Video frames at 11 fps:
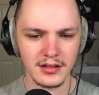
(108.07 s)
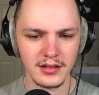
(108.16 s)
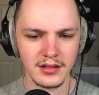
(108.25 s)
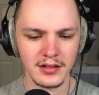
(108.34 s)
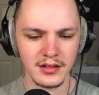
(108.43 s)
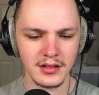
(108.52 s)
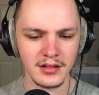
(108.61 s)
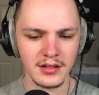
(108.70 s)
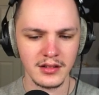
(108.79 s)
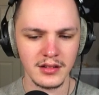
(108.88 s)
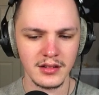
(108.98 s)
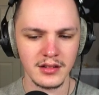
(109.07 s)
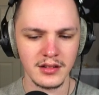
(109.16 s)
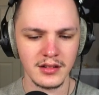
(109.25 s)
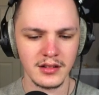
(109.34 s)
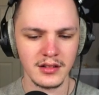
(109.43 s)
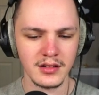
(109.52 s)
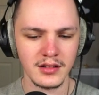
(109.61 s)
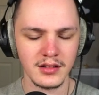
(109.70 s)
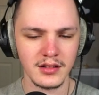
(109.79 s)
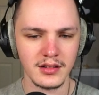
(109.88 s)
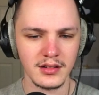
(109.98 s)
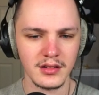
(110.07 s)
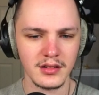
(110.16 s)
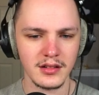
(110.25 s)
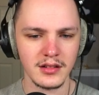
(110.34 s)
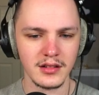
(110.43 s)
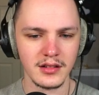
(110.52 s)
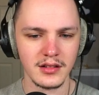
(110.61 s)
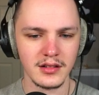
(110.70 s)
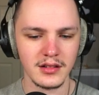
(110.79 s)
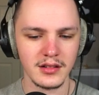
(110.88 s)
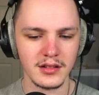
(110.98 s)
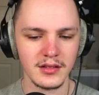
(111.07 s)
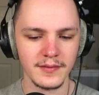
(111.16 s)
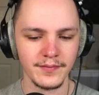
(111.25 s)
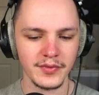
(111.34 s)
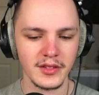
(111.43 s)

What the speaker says: Nothing is said.